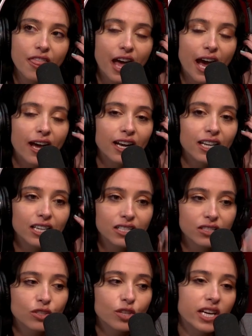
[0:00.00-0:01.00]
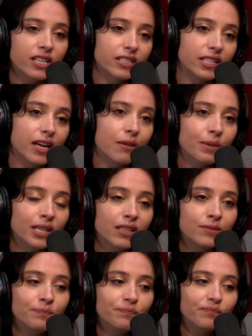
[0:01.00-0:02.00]
That is crazy. I
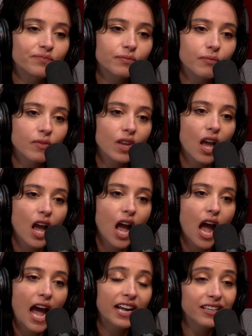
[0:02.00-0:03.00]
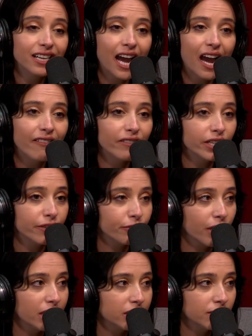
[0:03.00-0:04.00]
mean, I didn't have any
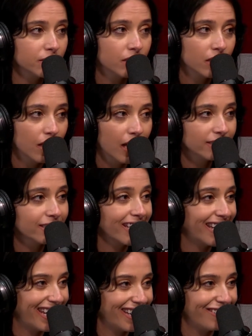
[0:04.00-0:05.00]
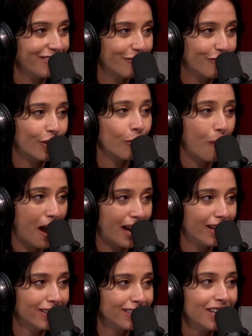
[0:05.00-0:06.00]
friends as a kid for a
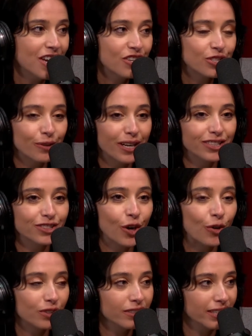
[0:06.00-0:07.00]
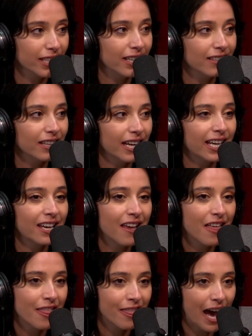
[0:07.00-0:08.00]
while, so I totally like
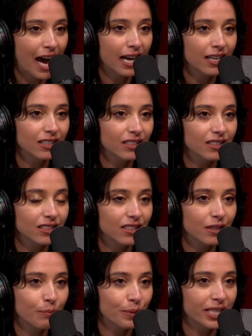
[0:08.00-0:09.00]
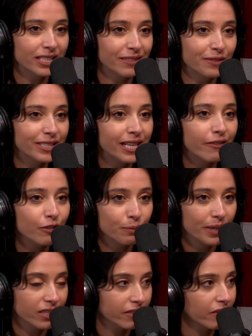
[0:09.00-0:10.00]
that. But it was never
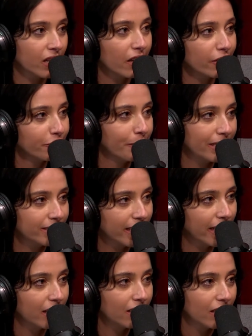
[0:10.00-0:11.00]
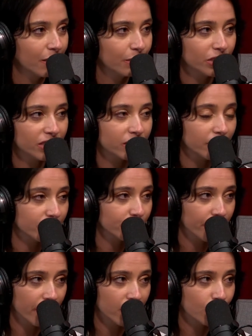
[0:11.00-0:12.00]
because of the color of my skin. It was just because I was
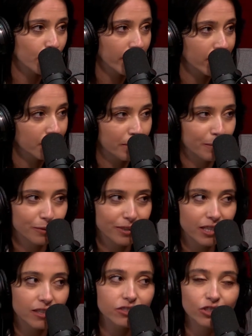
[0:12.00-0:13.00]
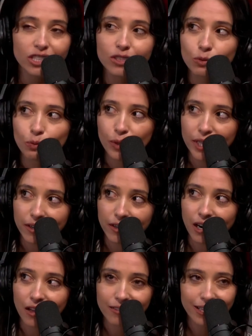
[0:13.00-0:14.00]
fucking weird. And people were like, "This chick's weird.
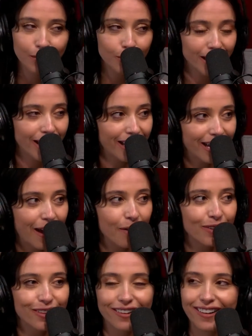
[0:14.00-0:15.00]
I don't think I want to hang out with her."